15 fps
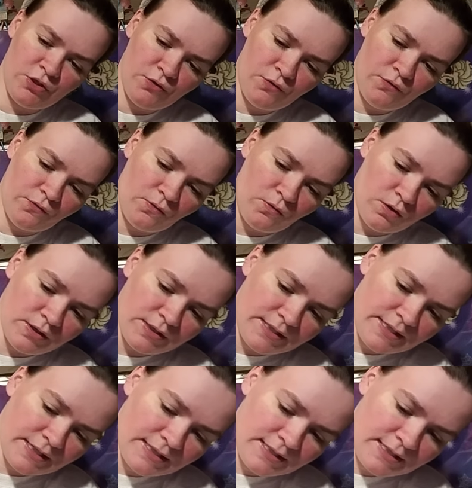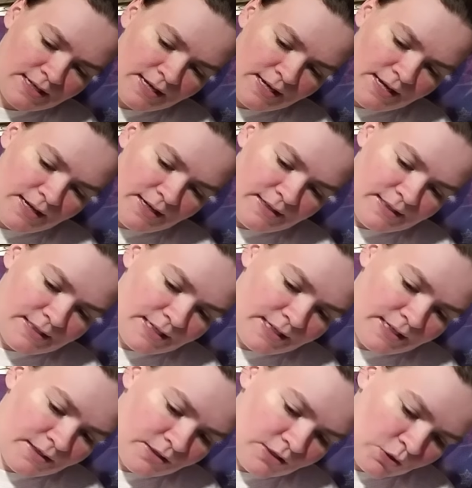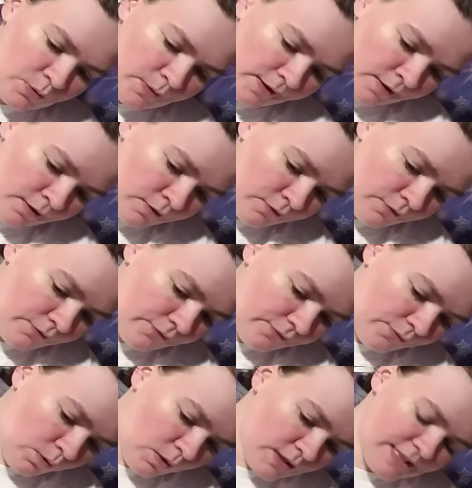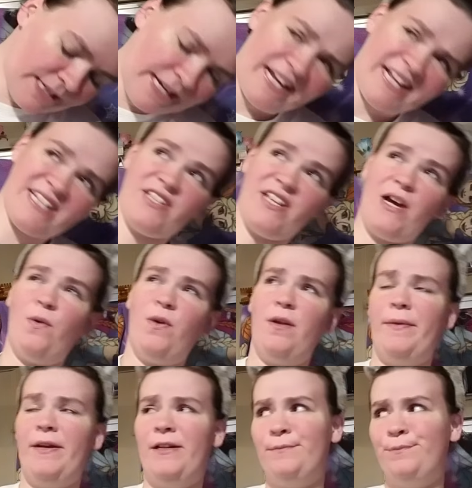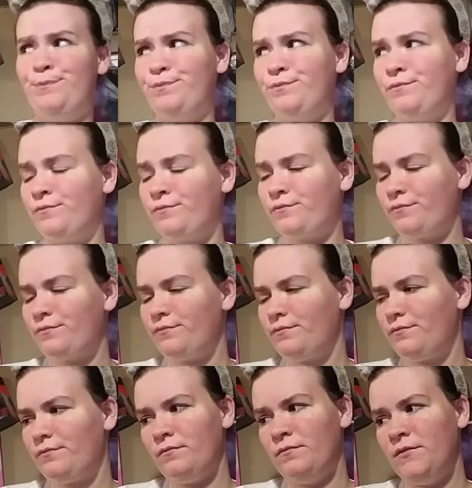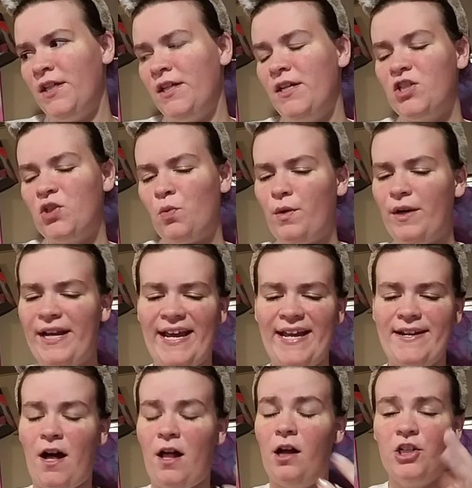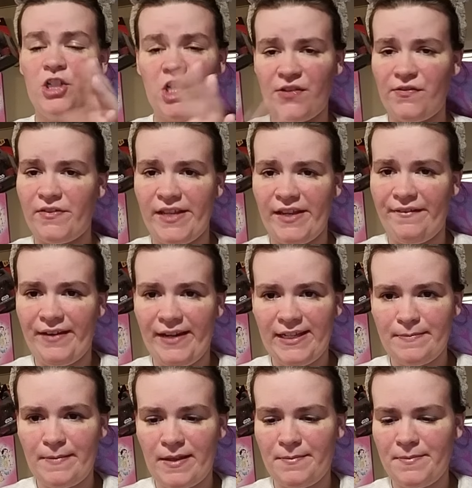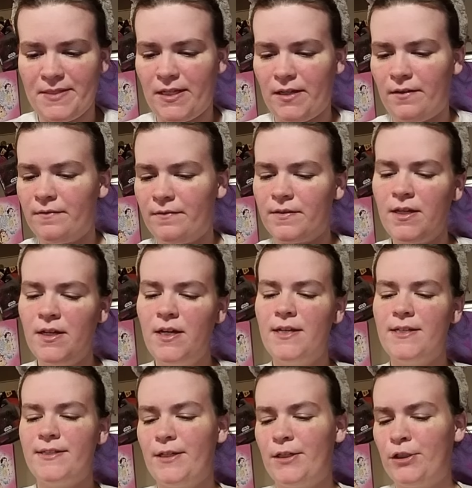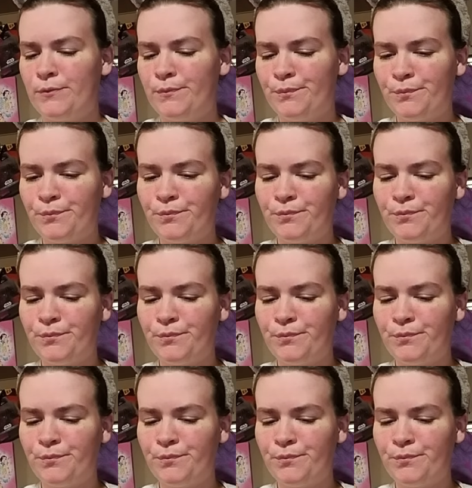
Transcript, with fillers: 2, 4, 6, 10, 12, 14. So that would have been $28 just for the DVDs by themselves. So